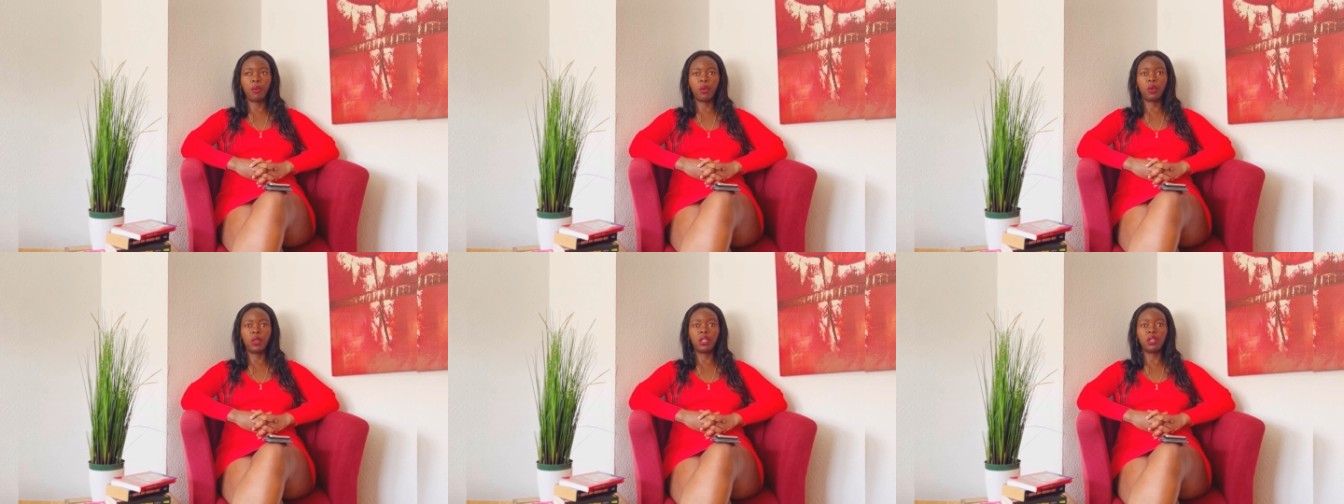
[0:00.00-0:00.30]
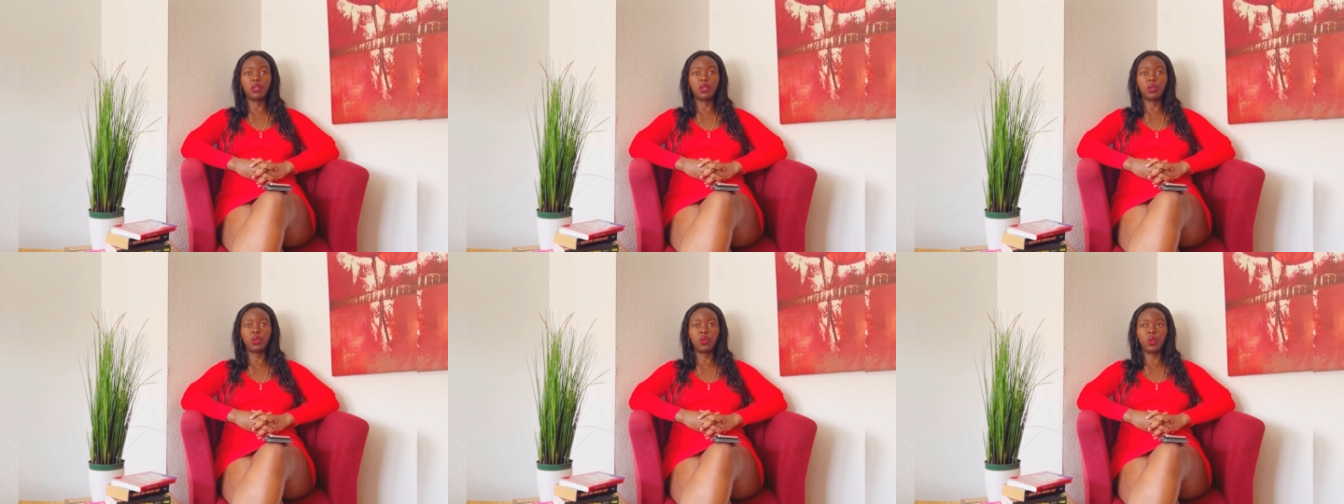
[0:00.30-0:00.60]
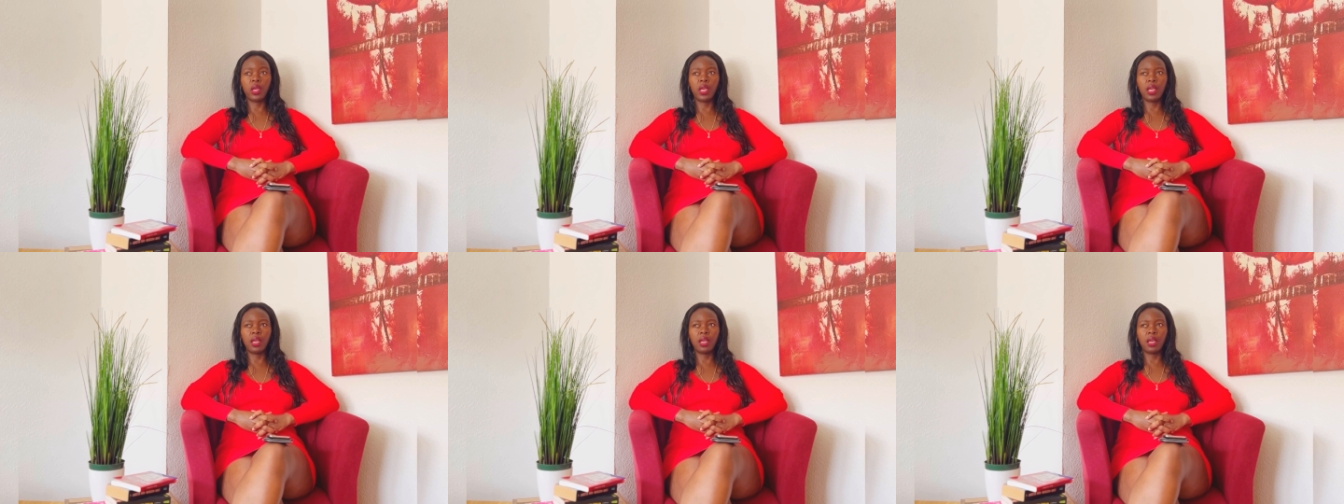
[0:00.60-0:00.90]
on a
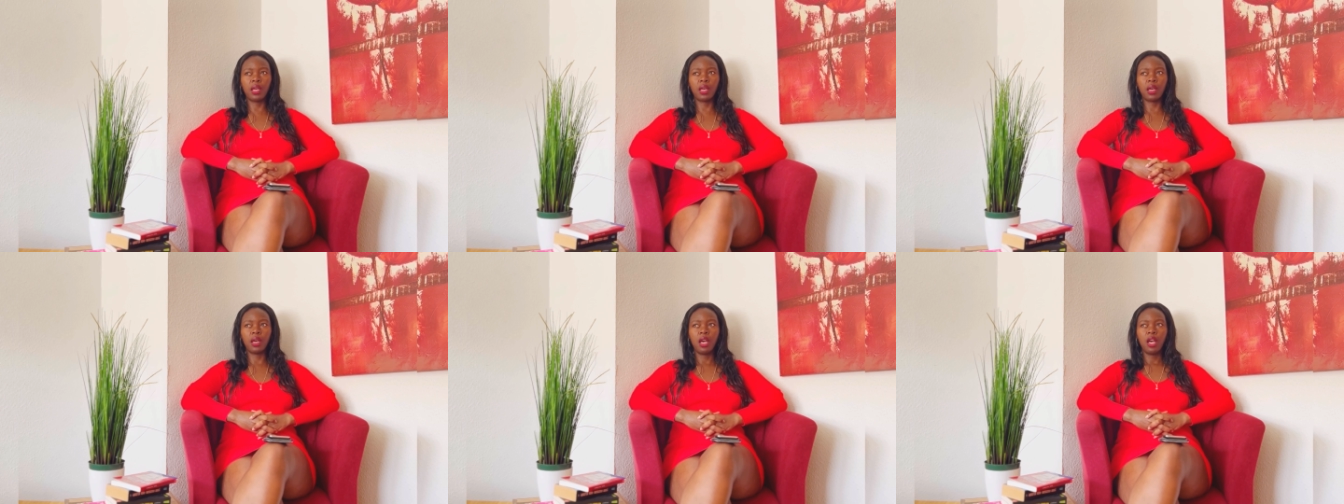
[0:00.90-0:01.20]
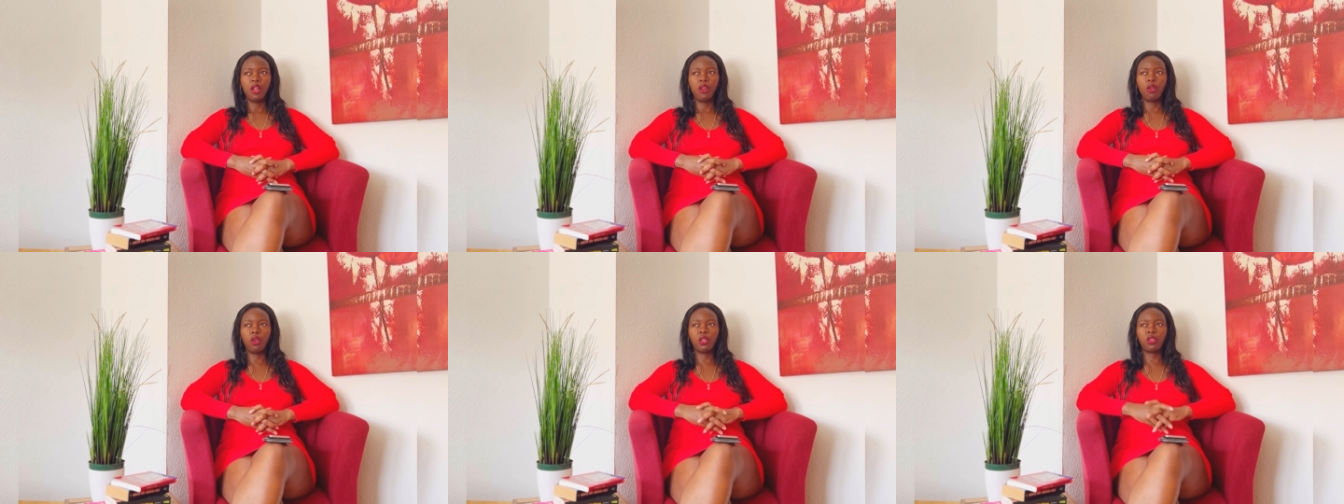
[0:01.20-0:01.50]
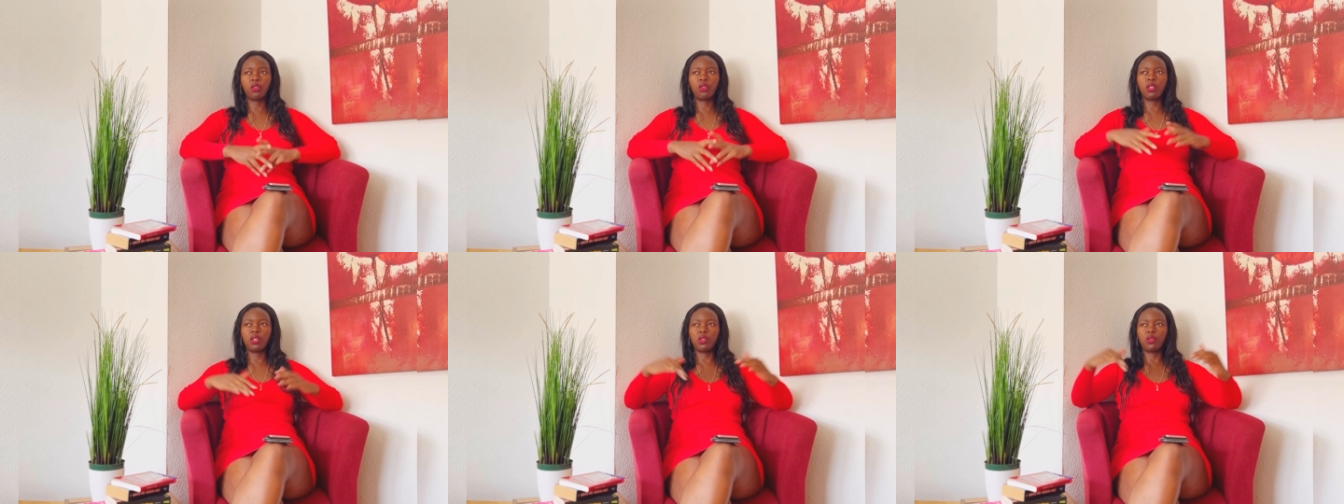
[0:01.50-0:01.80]
swing, no, it's
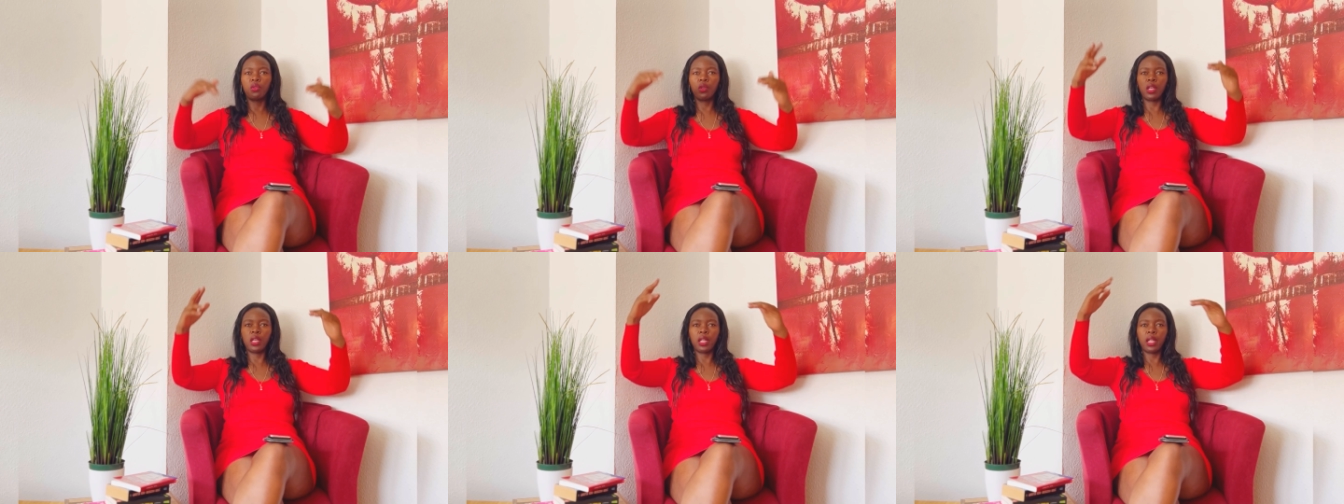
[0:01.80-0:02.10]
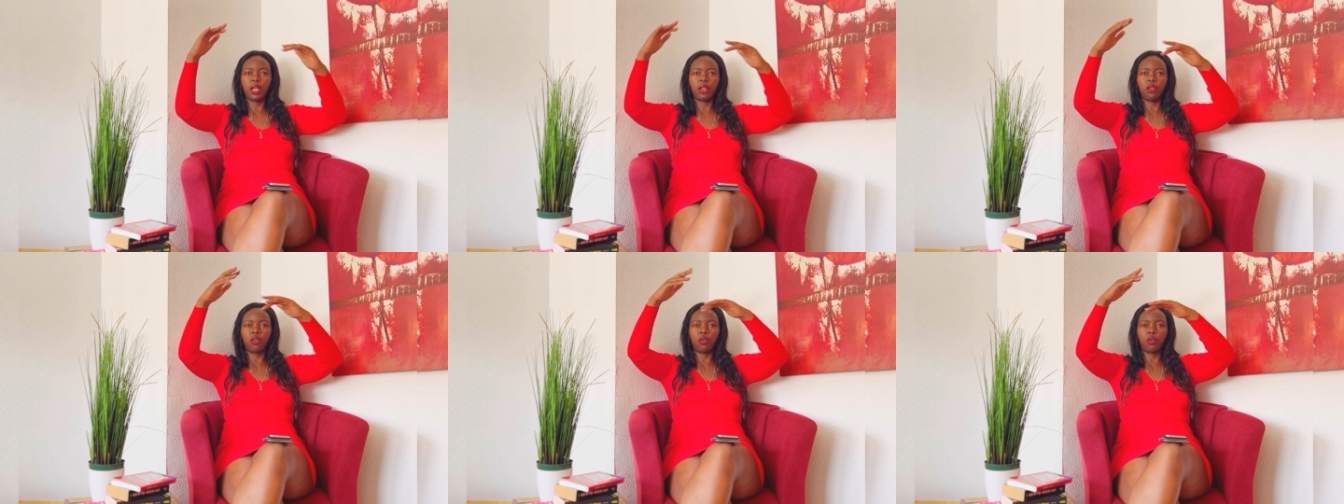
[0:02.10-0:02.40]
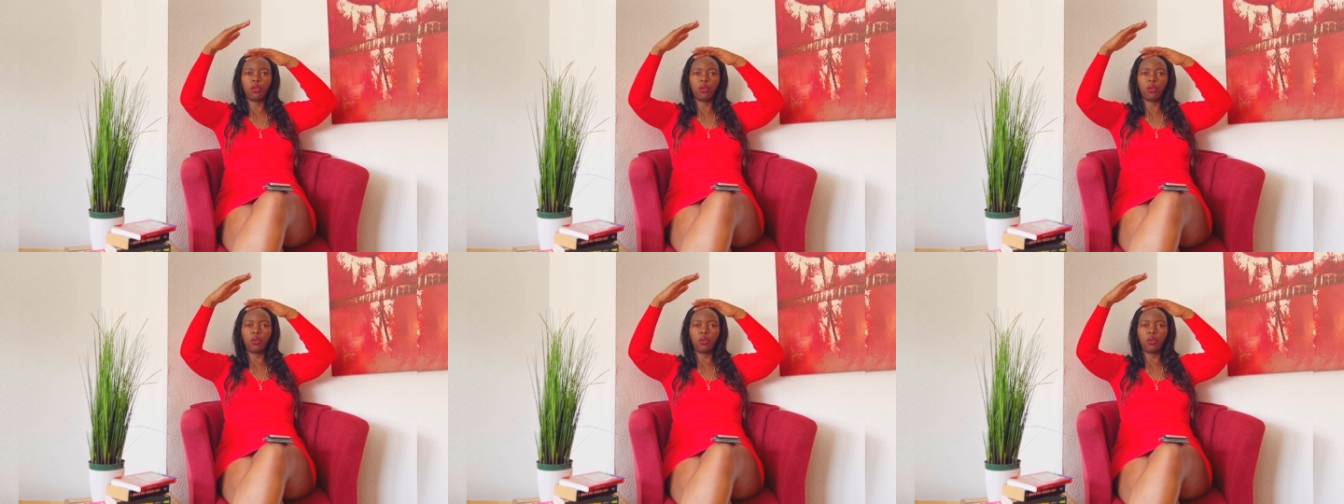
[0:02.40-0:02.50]
not a swing, like,